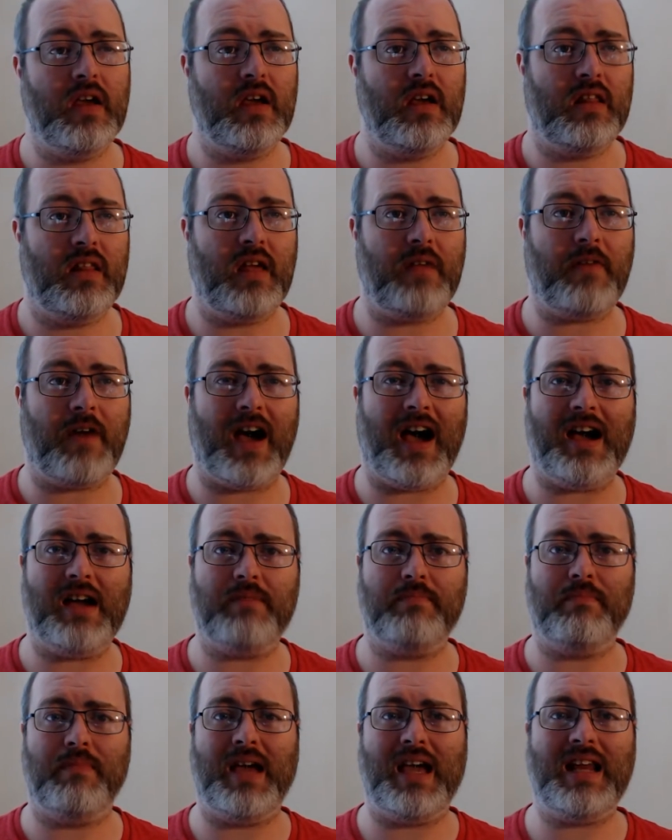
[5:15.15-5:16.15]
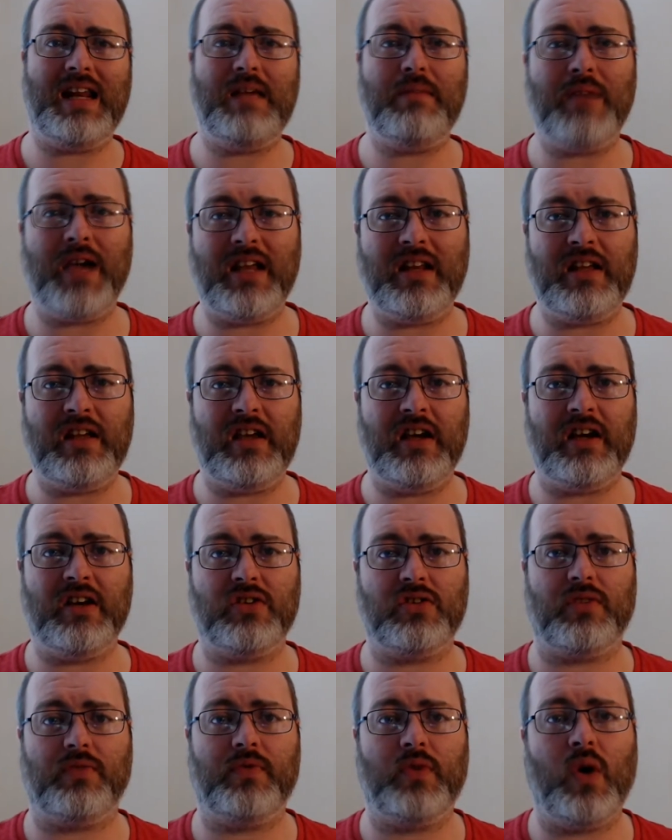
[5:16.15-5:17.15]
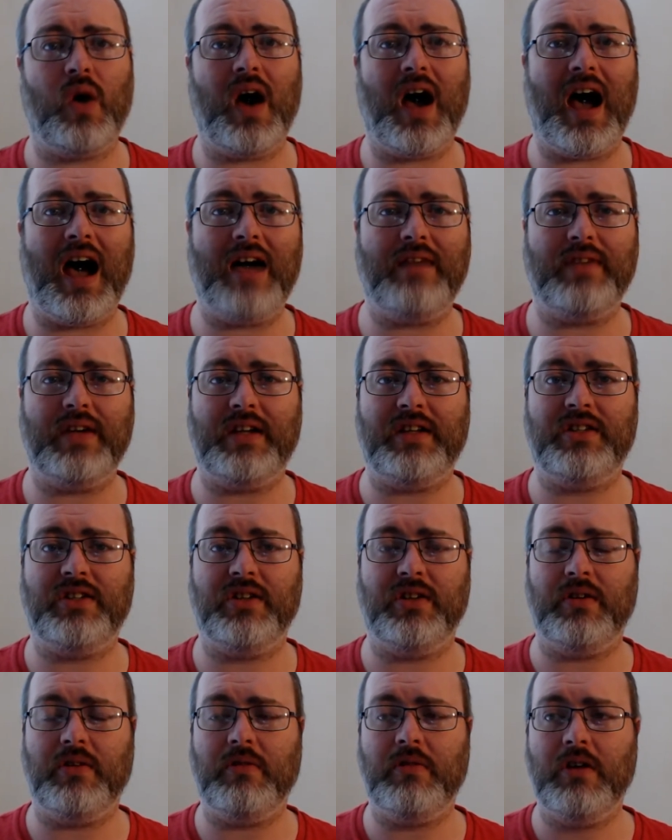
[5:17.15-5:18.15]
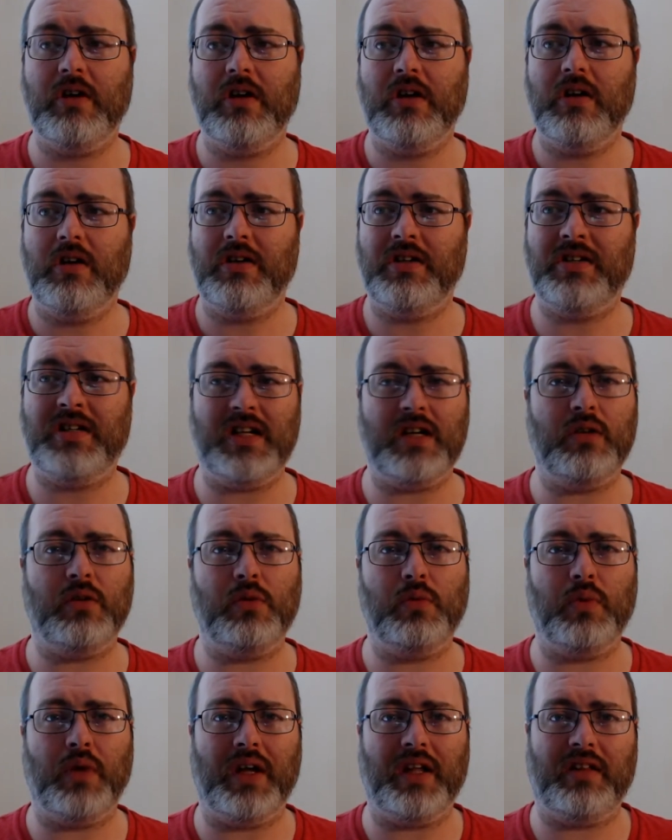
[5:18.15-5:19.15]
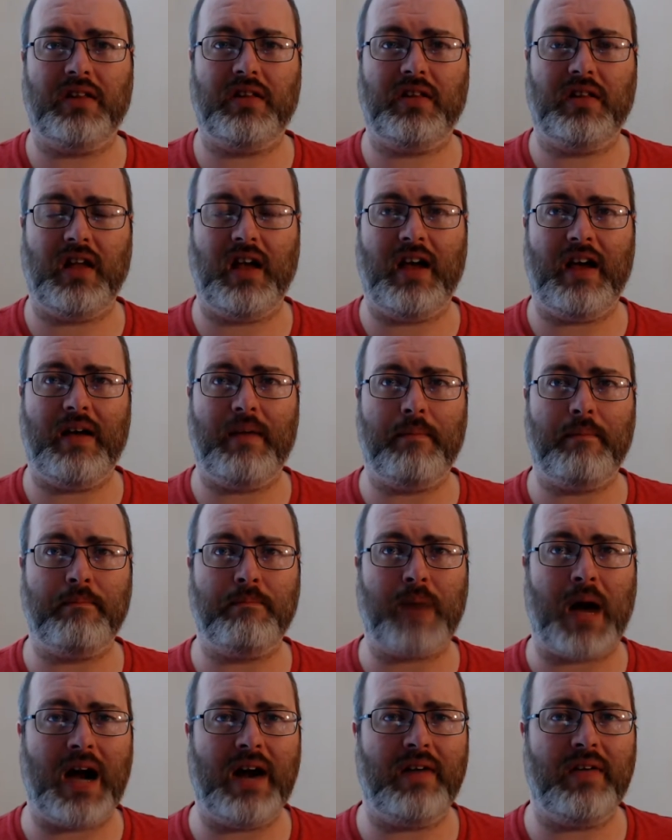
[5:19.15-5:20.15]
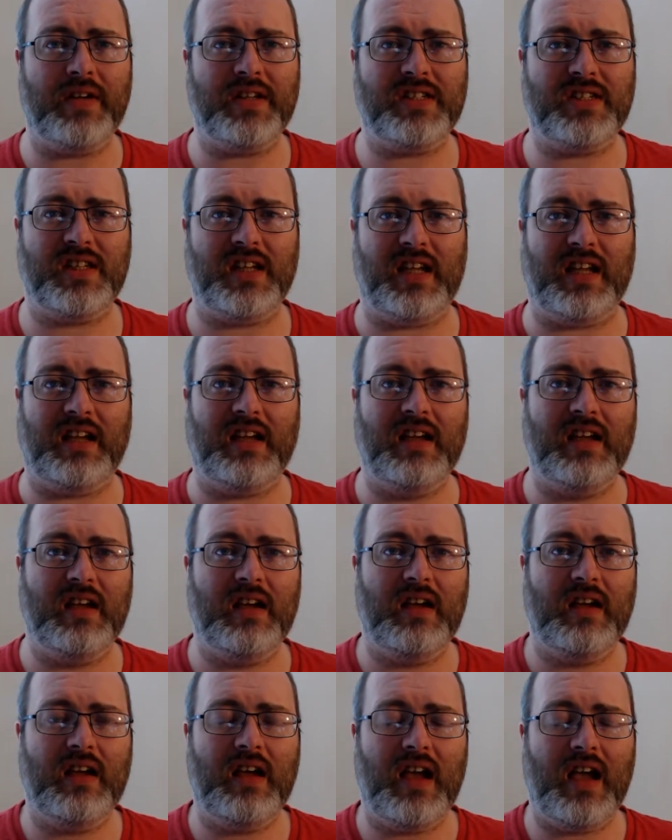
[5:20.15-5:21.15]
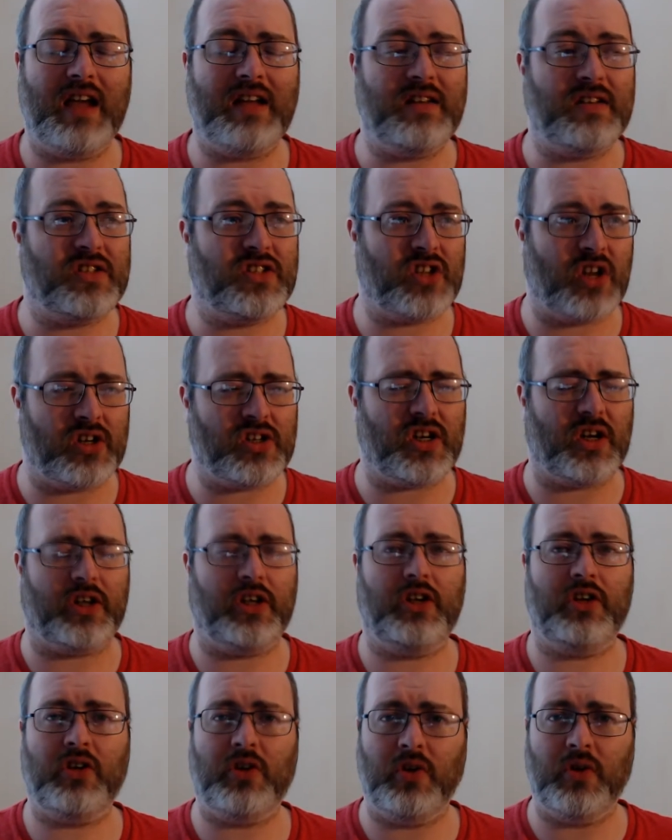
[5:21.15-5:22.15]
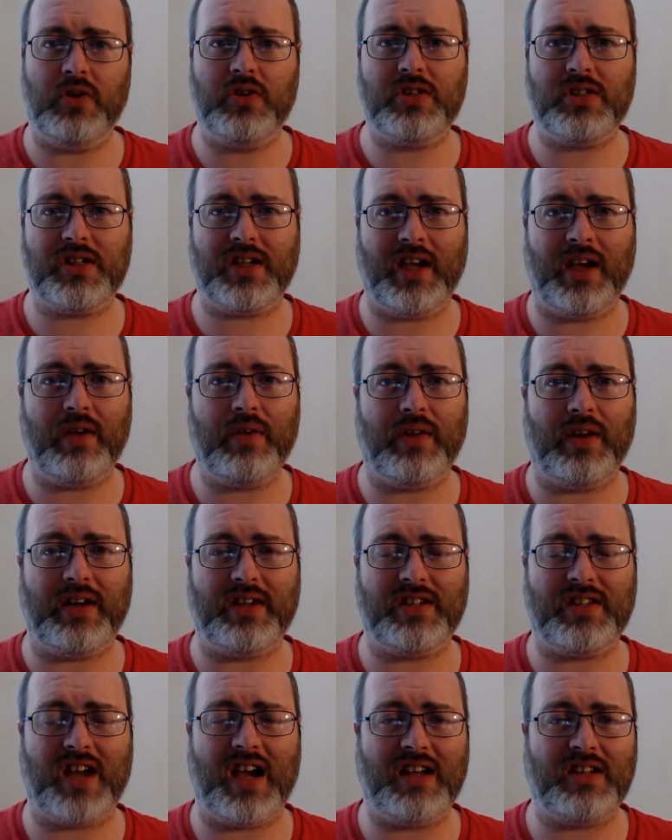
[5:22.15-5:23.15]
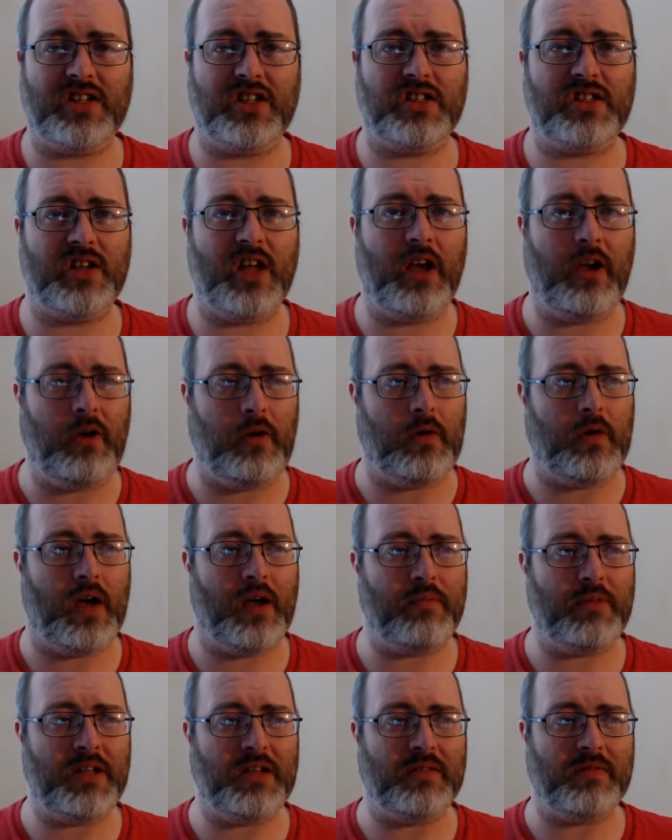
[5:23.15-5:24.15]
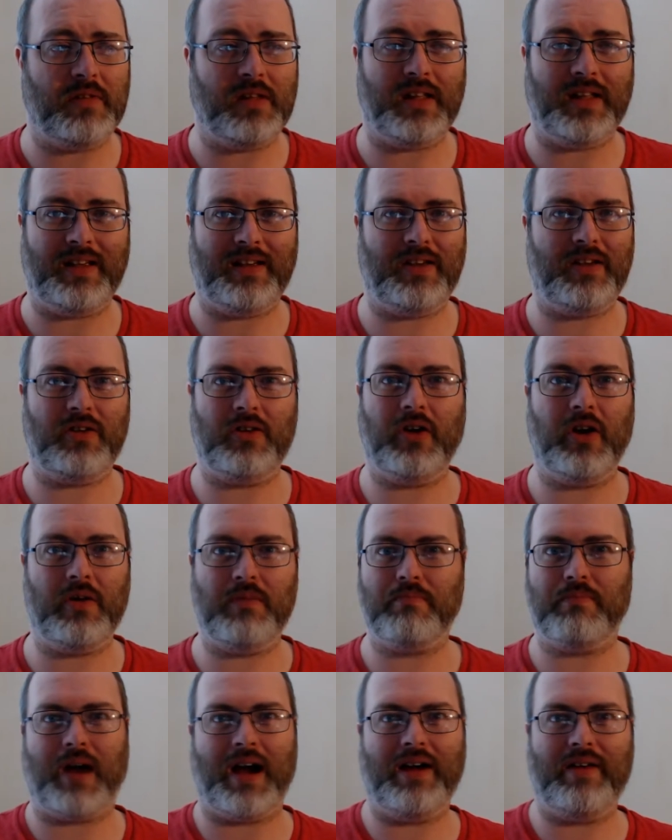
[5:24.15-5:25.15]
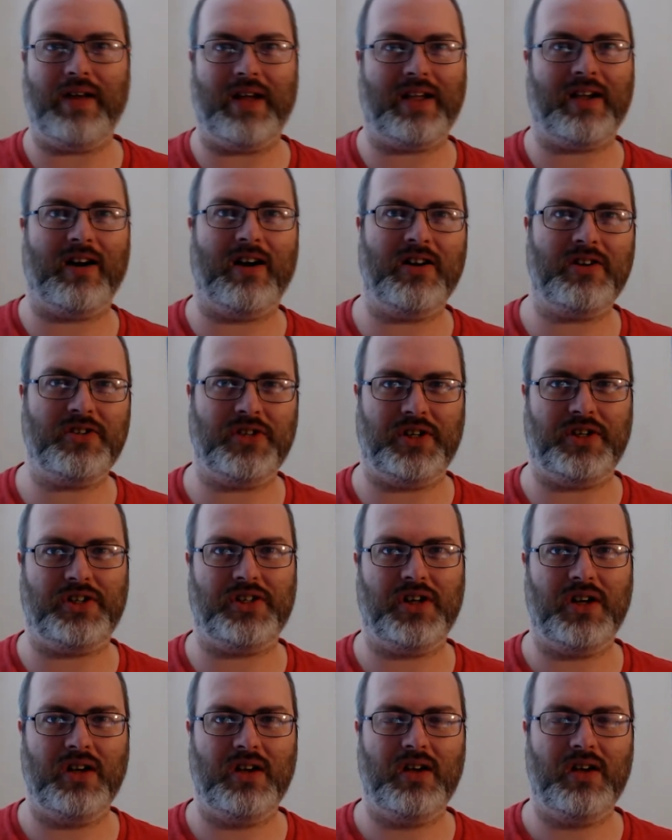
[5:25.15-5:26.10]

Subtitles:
They've had many, many years of not having to deal with piracy and such a huge scale that it's at just now. I mean, like, you couldn't pirate a cartridge